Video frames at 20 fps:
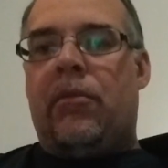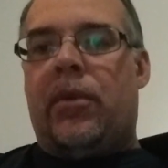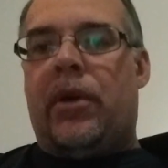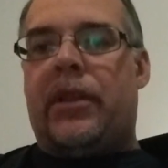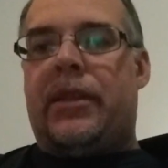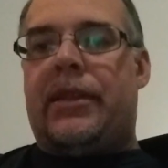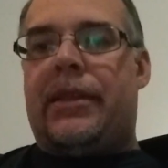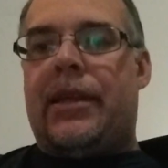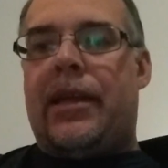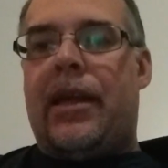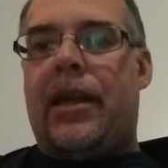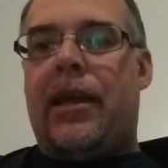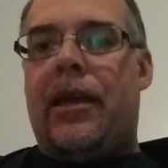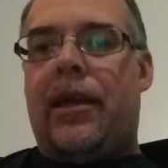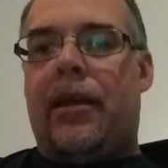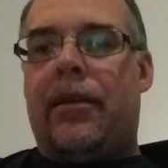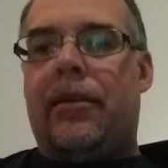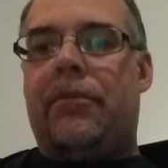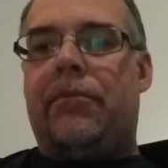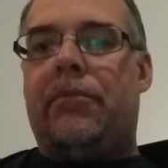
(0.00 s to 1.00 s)
But
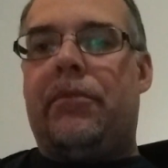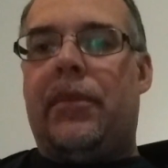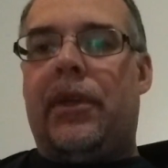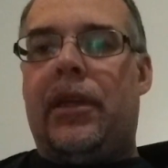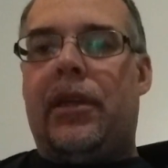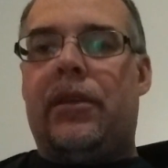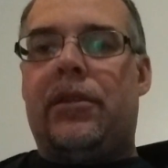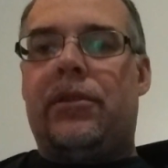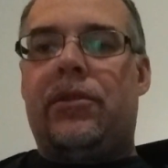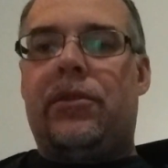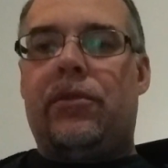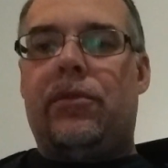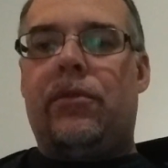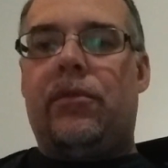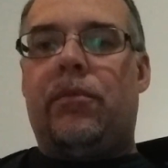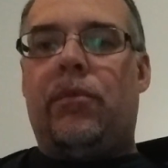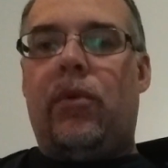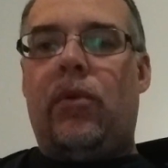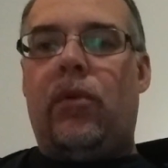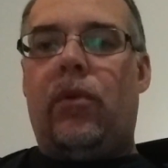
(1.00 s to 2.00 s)
time makes you
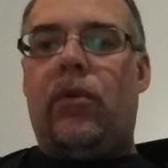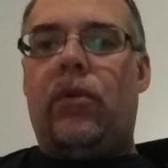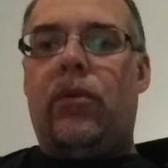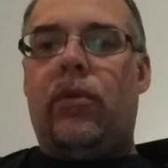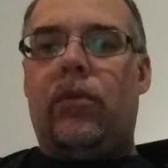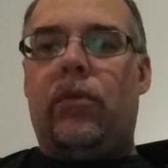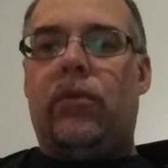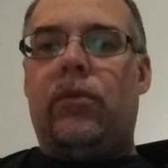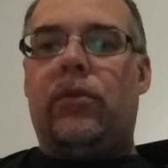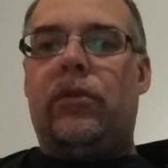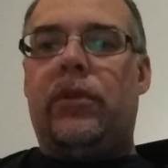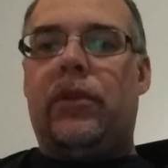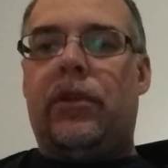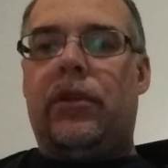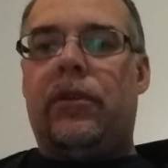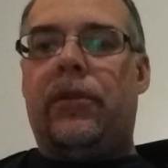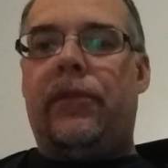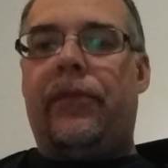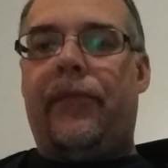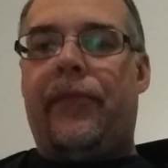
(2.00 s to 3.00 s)

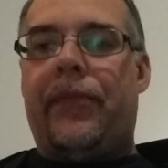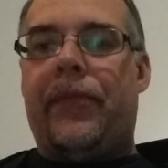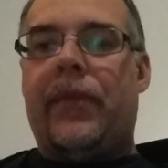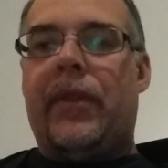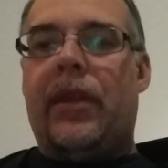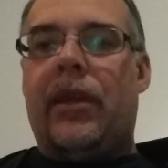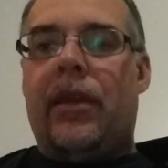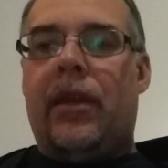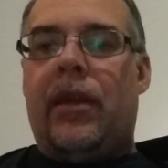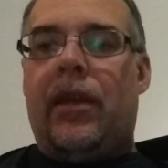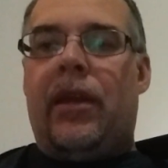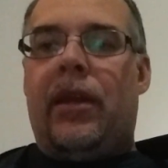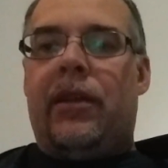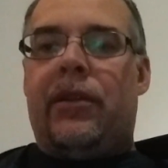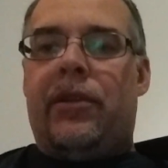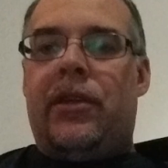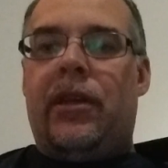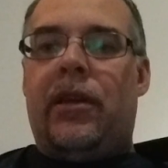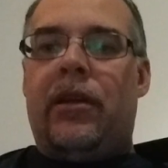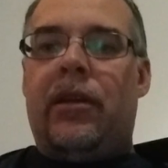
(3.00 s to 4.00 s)
bolder,
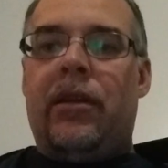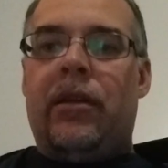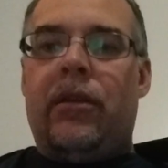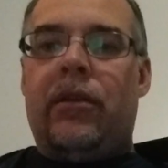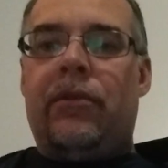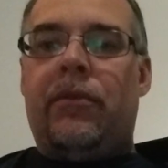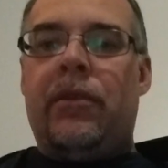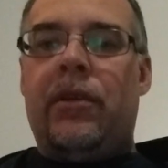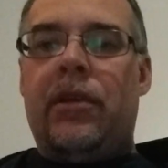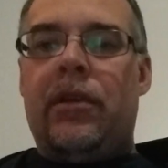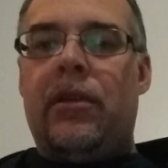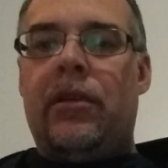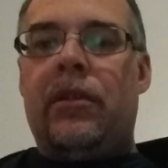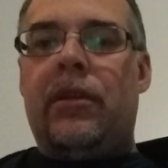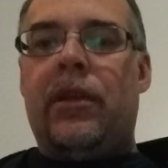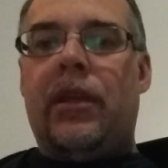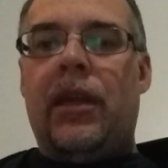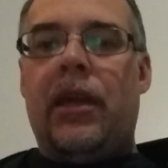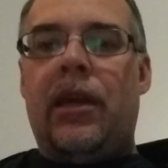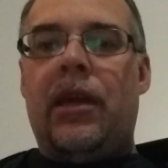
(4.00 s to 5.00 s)
children
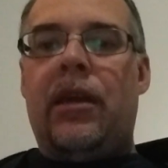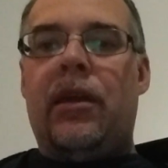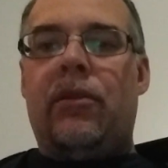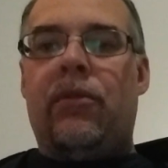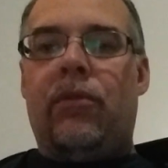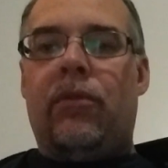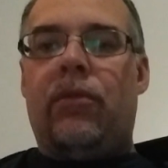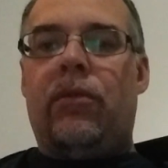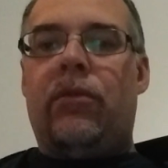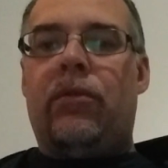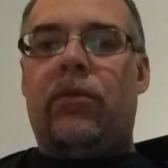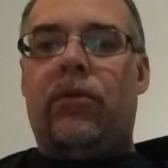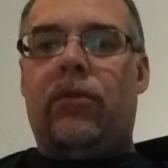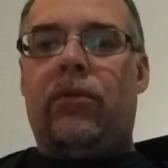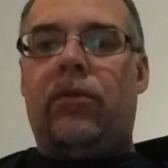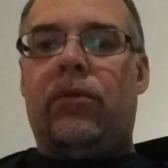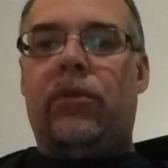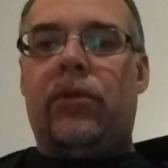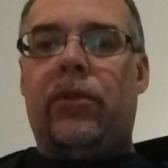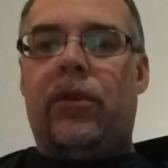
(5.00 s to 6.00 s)
get
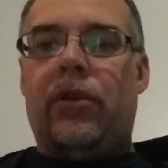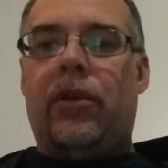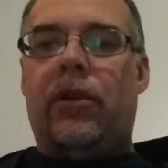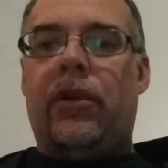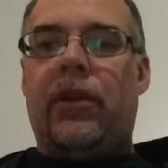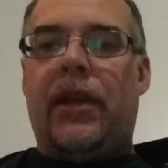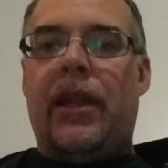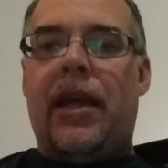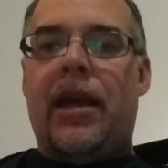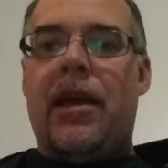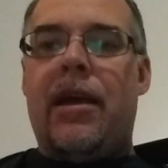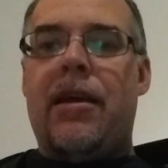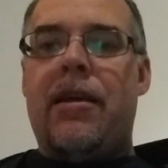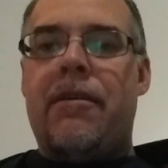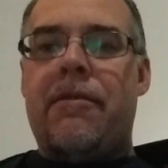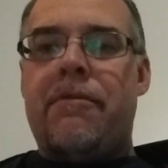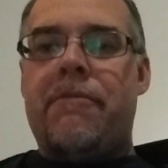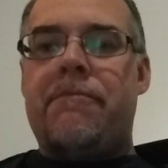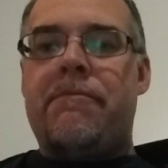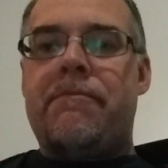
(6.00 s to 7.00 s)
older, and
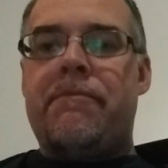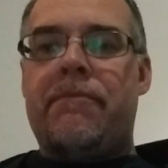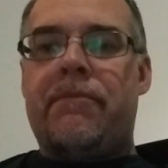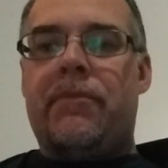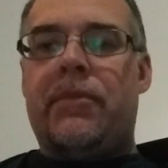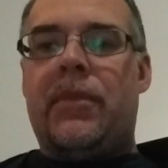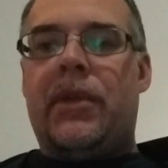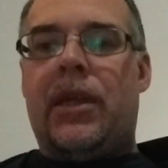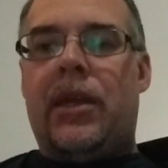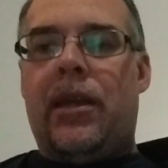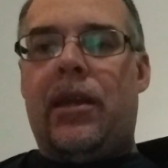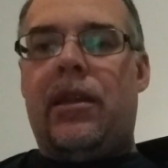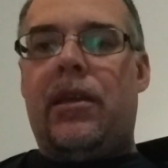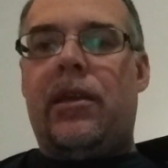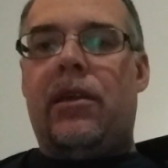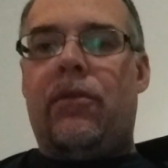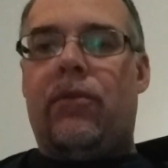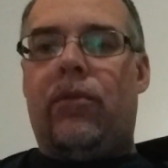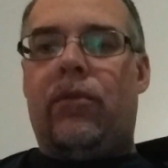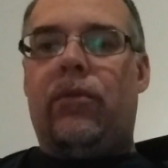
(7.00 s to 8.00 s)
I'm
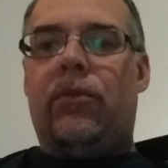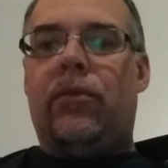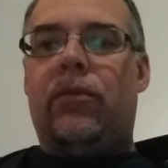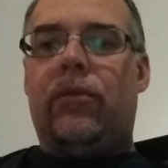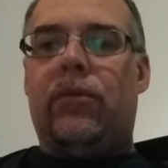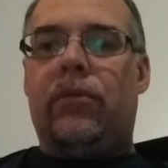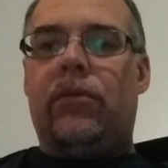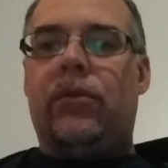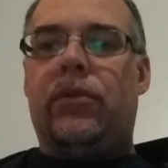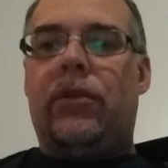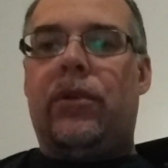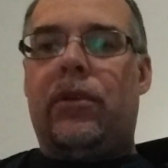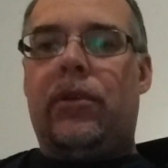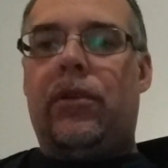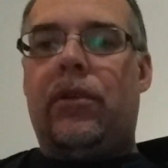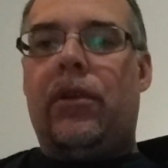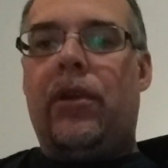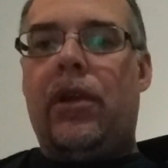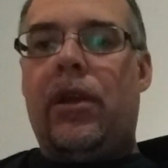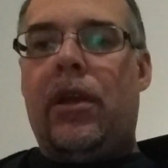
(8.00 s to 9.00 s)
getting older
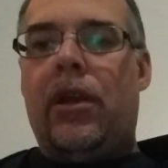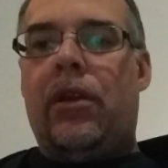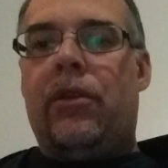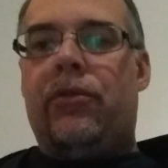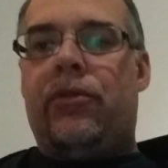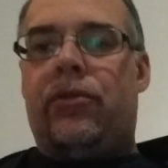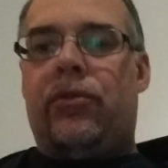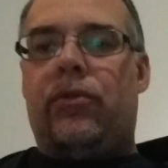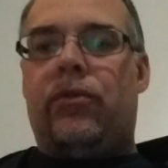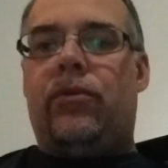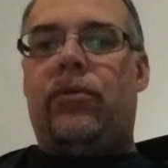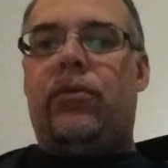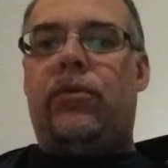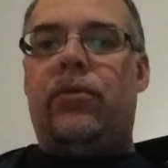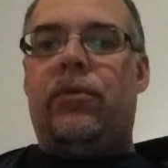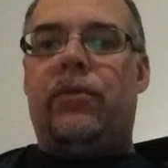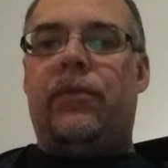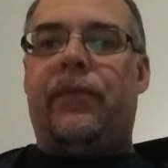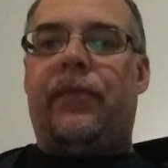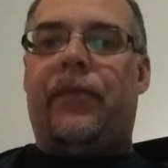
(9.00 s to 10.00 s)

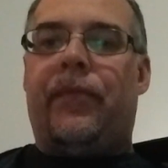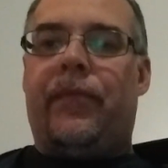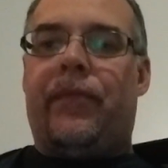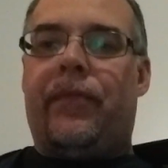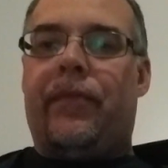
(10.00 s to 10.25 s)
too.